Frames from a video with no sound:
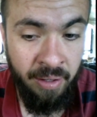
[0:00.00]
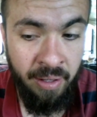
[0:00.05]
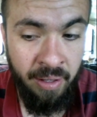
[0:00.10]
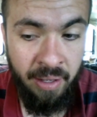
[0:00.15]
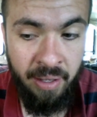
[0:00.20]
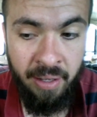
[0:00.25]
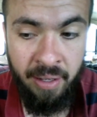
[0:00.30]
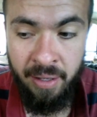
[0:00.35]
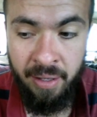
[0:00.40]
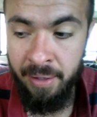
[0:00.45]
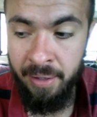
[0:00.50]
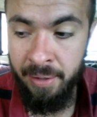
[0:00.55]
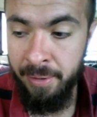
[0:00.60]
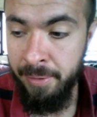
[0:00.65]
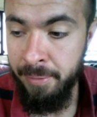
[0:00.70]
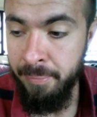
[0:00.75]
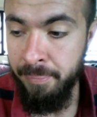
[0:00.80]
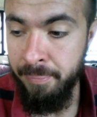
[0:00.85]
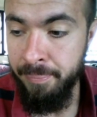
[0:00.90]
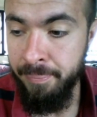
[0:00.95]

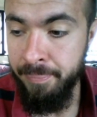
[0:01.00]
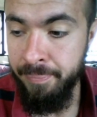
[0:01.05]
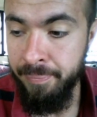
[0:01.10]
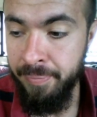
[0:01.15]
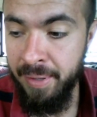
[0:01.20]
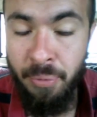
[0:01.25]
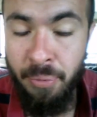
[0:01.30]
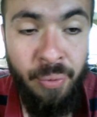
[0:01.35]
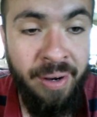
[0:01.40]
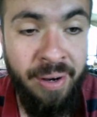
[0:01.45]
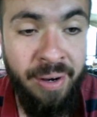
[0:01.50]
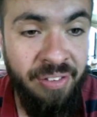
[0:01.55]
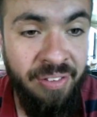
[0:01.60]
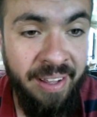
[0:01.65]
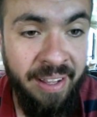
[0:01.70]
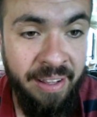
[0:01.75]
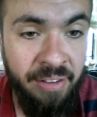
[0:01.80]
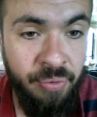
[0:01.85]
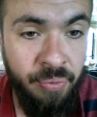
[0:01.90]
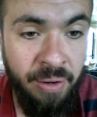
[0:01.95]
Number one is
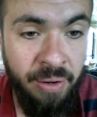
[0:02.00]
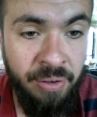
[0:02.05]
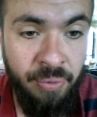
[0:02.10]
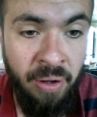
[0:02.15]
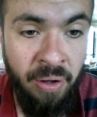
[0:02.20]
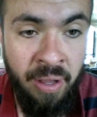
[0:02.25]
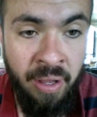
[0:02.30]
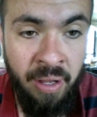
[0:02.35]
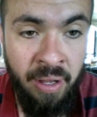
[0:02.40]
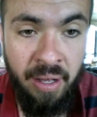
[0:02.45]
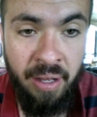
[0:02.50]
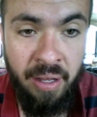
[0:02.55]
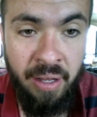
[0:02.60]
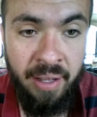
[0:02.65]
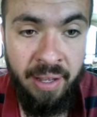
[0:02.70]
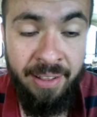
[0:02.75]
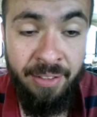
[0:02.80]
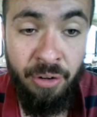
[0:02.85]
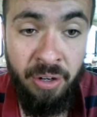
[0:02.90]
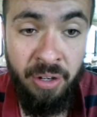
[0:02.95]
this. First of all,
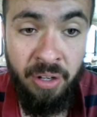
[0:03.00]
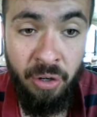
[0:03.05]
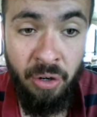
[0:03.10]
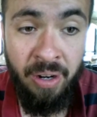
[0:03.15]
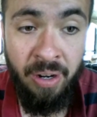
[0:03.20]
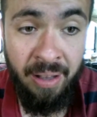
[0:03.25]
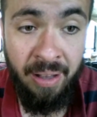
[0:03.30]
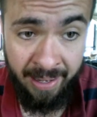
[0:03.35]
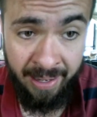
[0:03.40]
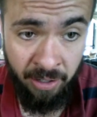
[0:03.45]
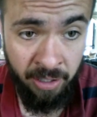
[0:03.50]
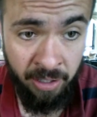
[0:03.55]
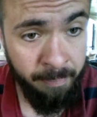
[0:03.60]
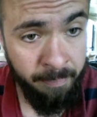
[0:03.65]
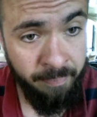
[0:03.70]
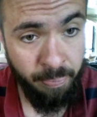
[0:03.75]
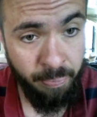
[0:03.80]
either you're a liar,